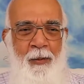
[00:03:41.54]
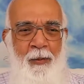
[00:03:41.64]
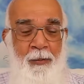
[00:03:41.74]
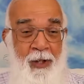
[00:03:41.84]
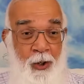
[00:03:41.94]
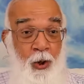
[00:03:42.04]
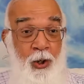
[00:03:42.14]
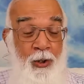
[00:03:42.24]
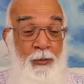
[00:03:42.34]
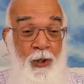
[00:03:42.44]

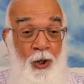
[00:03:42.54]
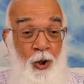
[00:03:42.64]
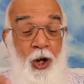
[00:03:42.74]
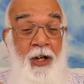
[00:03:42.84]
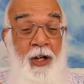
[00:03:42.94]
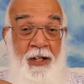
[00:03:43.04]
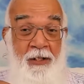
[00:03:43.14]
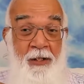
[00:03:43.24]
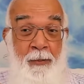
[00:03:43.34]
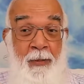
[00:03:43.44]
Because of the
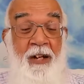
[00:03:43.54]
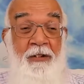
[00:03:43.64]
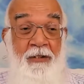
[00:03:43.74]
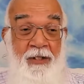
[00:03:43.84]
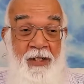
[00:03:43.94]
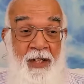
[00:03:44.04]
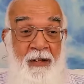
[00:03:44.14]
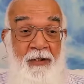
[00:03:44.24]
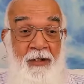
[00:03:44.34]
knowledge the mind received.